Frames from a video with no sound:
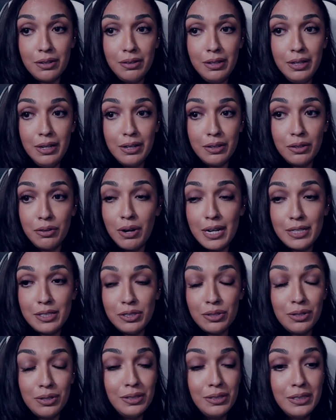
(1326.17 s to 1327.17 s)
the
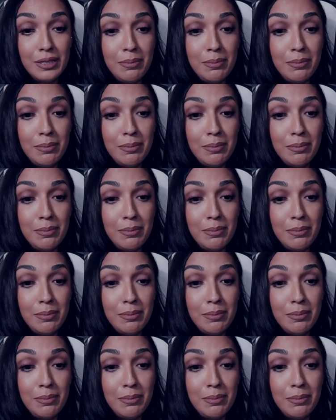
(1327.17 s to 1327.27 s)
aggressors.